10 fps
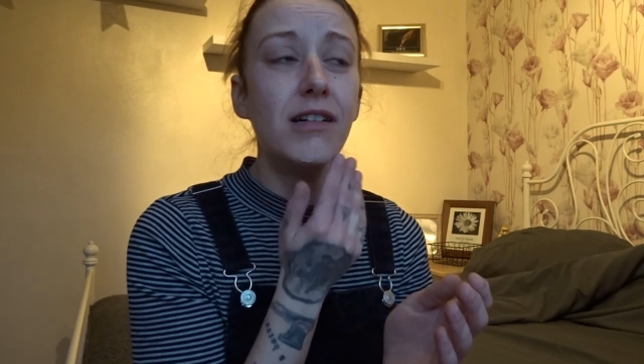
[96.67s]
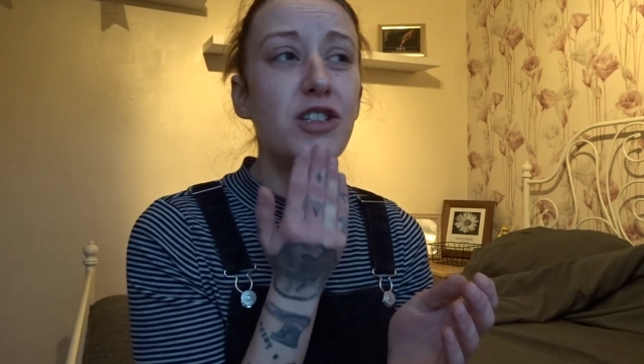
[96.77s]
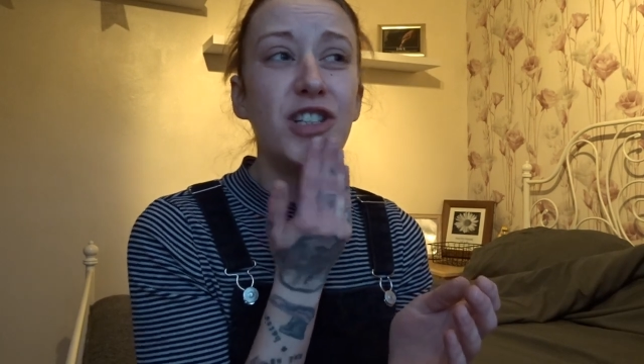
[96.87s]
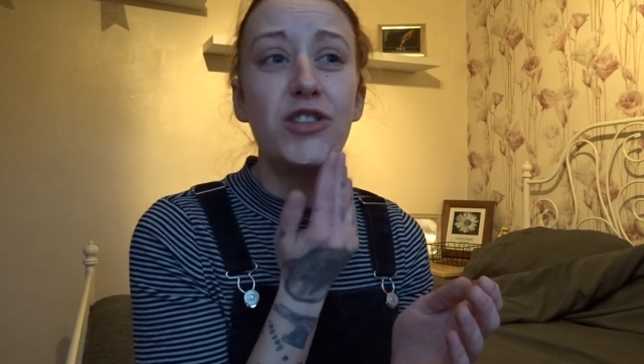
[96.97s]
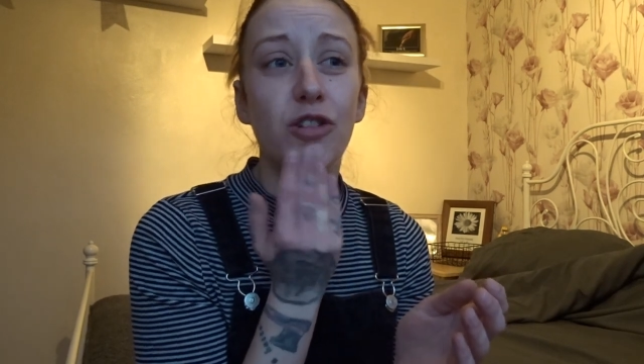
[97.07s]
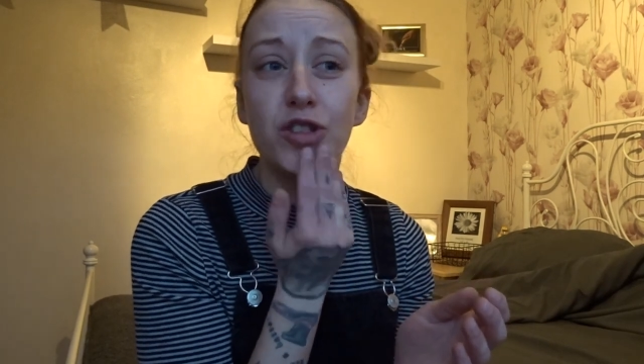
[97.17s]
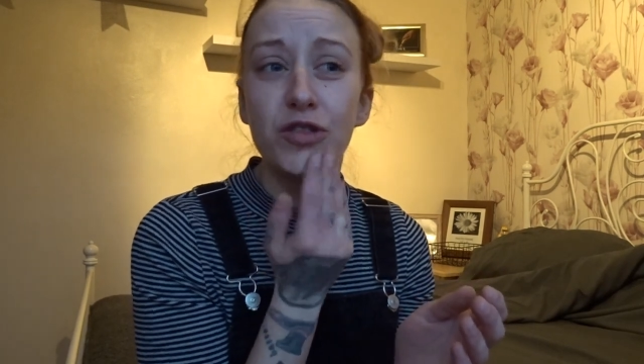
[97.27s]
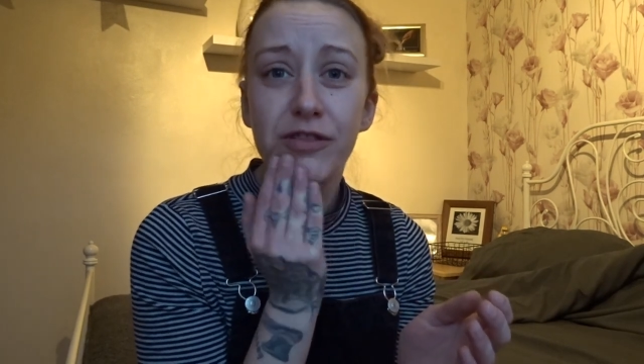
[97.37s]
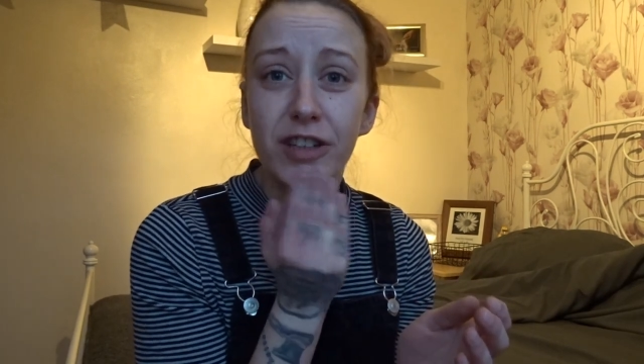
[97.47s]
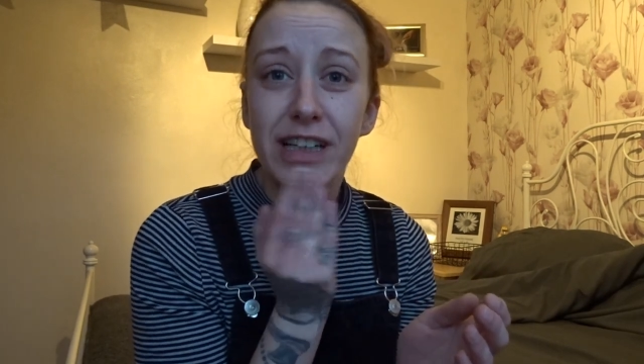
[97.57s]
she's not
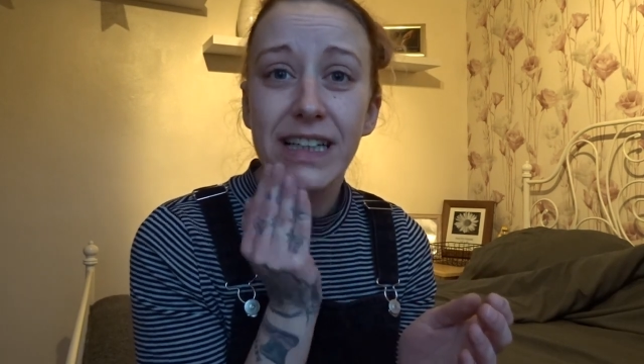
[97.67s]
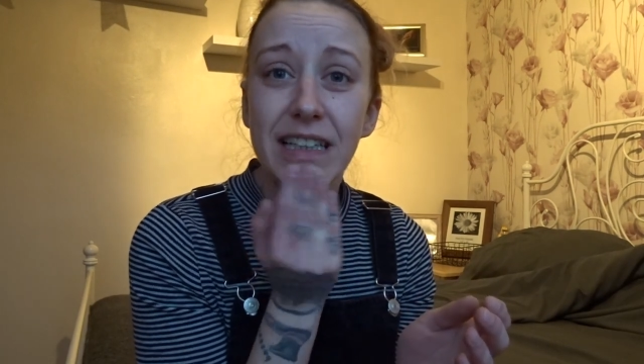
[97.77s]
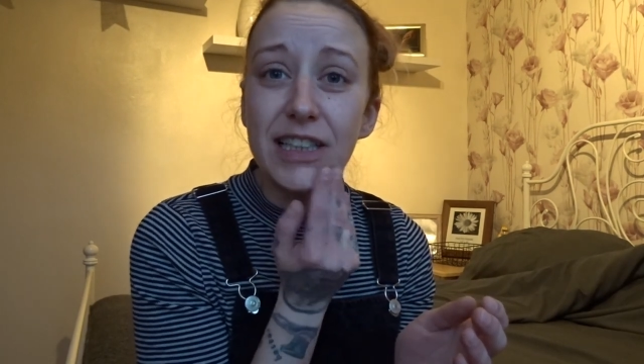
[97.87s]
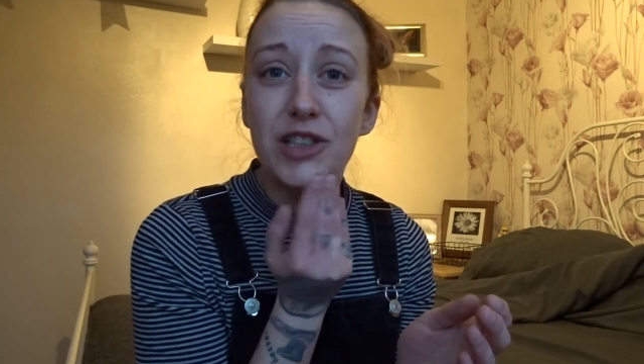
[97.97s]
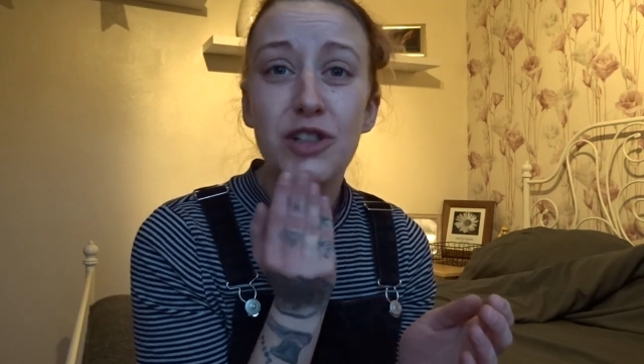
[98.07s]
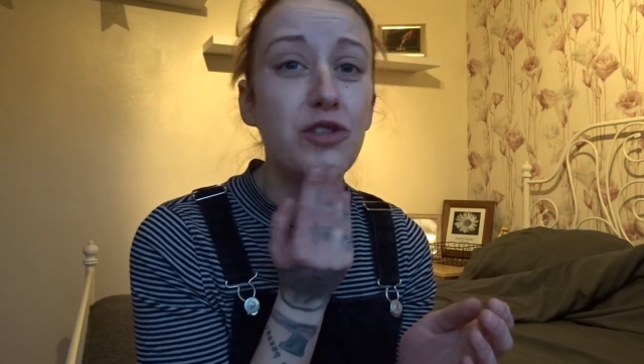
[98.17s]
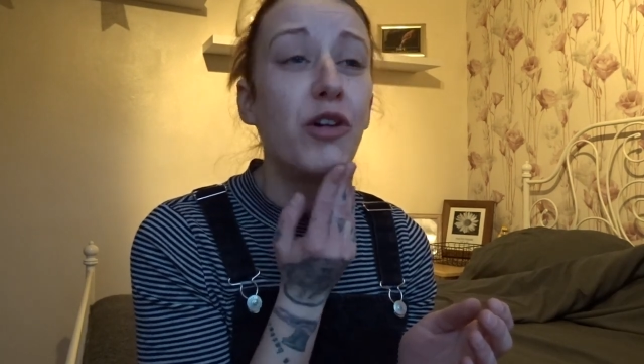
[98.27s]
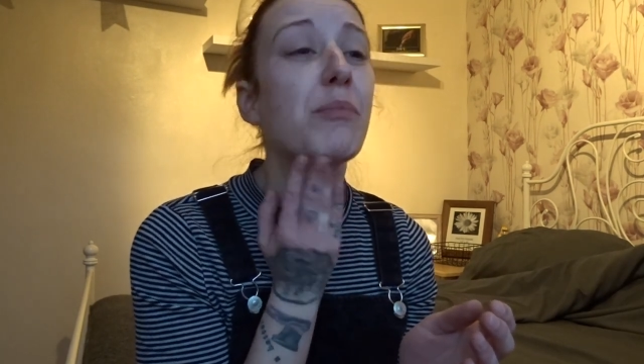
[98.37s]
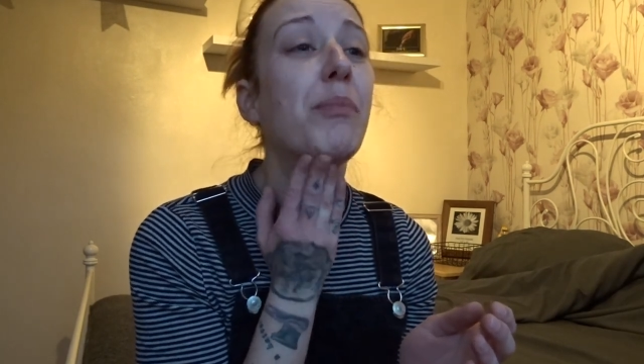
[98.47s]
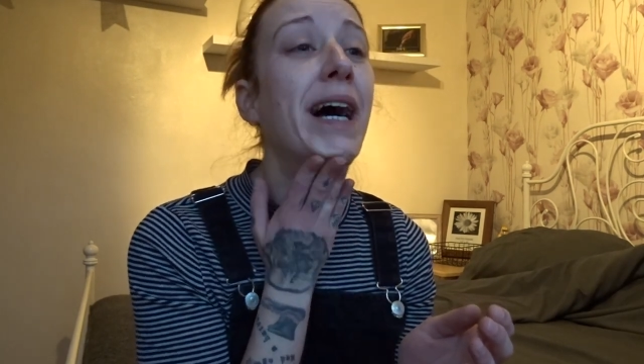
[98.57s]
suffering, she's not
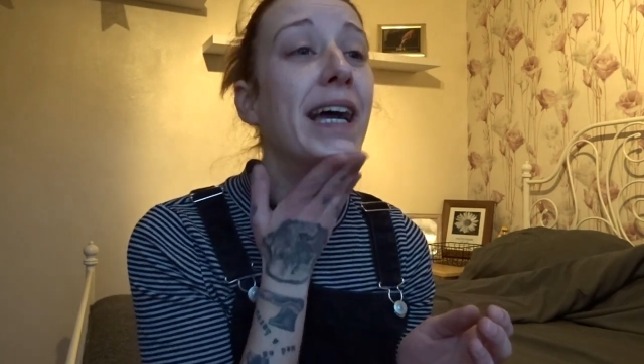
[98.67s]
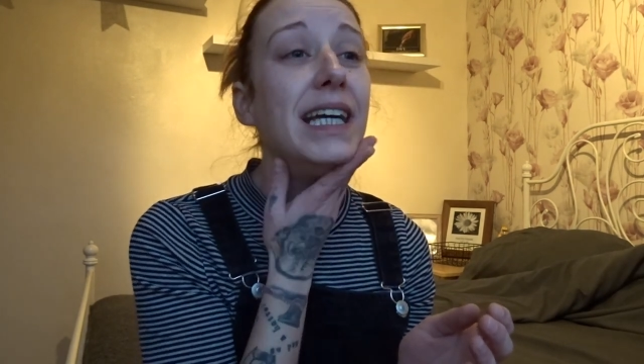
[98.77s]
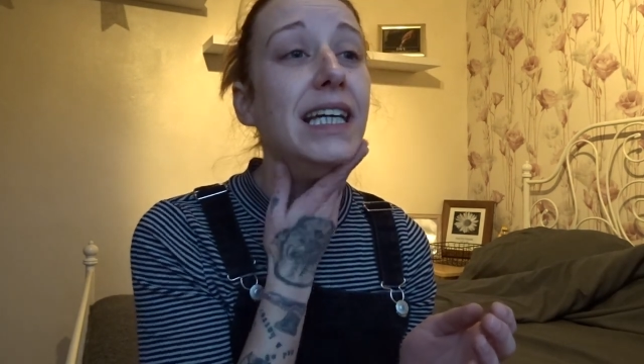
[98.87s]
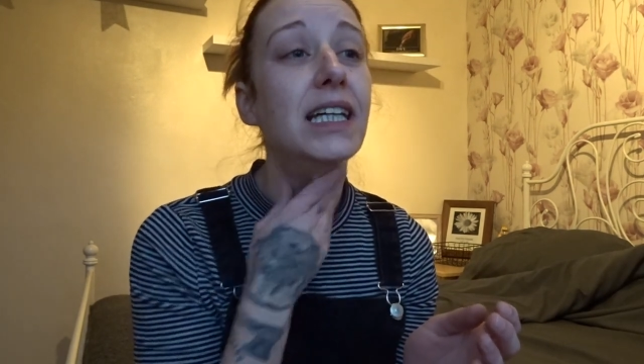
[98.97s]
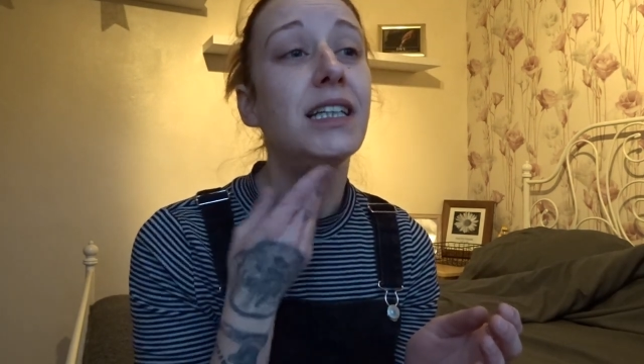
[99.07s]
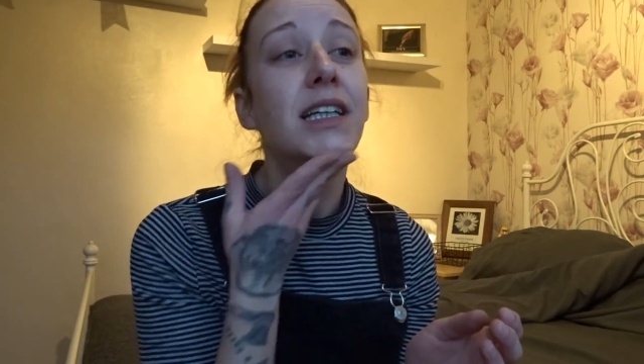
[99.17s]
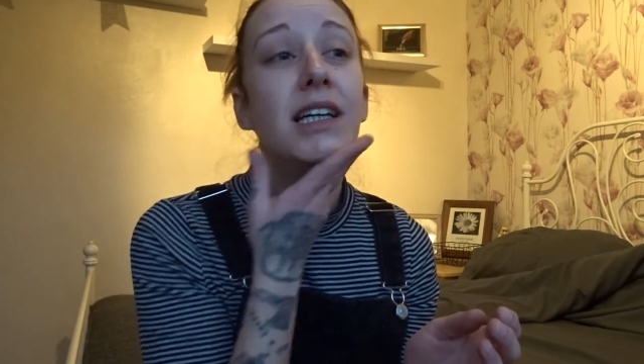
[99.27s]
in pain,